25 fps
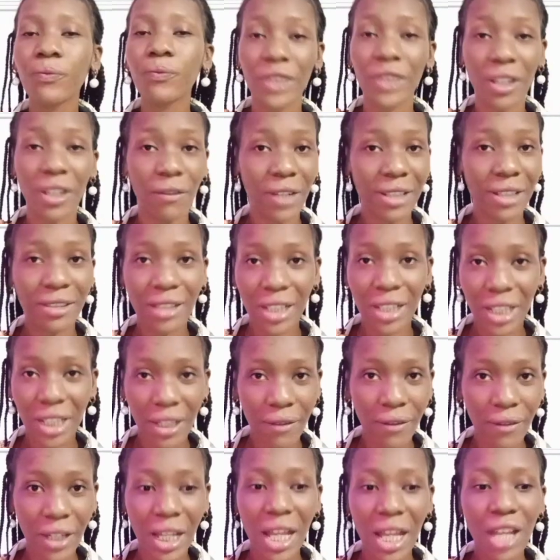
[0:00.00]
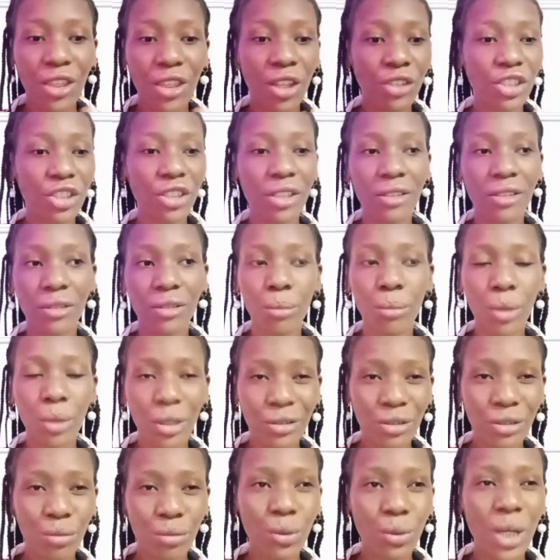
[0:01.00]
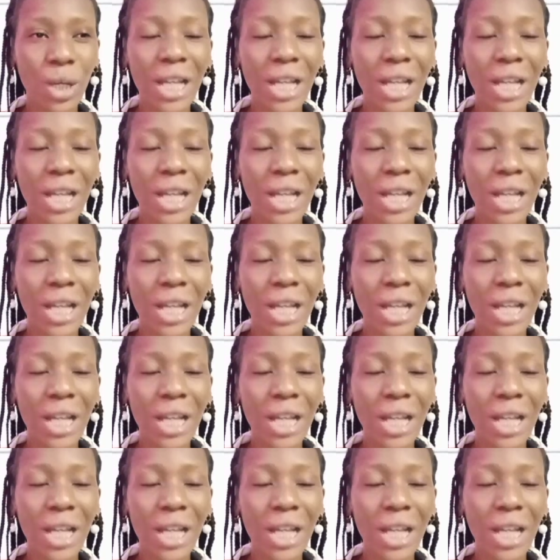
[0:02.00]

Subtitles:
Never say never. Nothing is impossible.